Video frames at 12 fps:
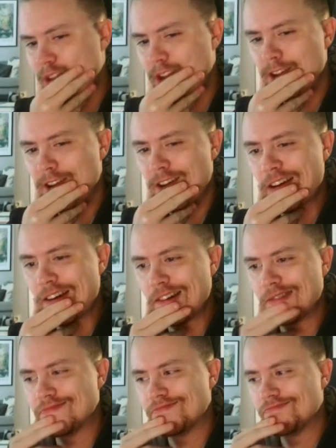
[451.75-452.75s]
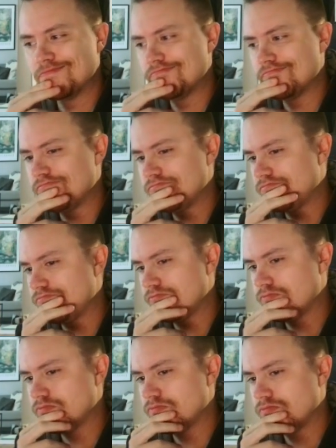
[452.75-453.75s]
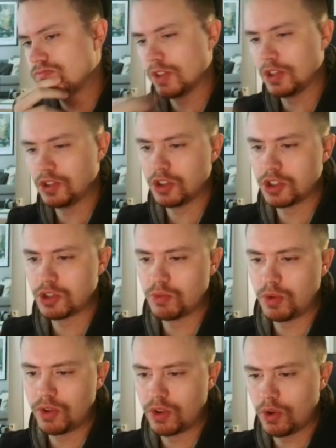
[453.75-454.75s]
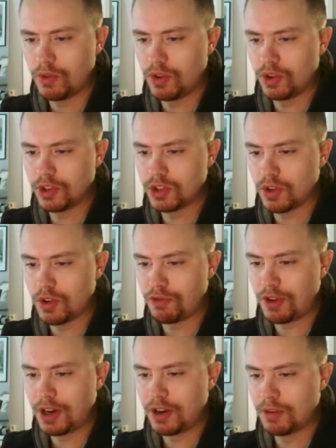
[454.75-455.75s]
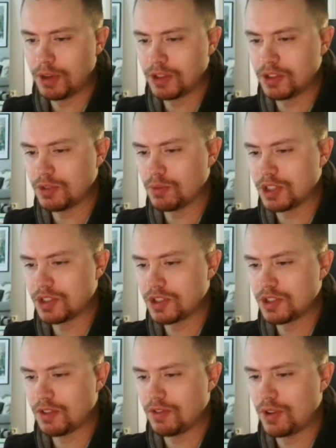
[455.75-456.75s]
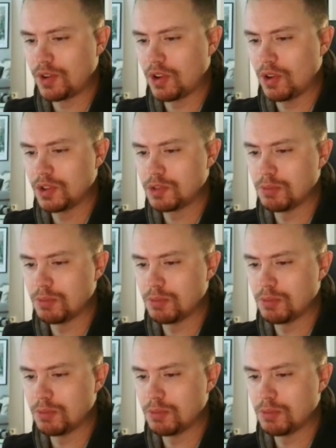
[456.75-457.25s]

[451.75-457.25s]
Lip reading: they just won over Eternal Fire, but it was very close.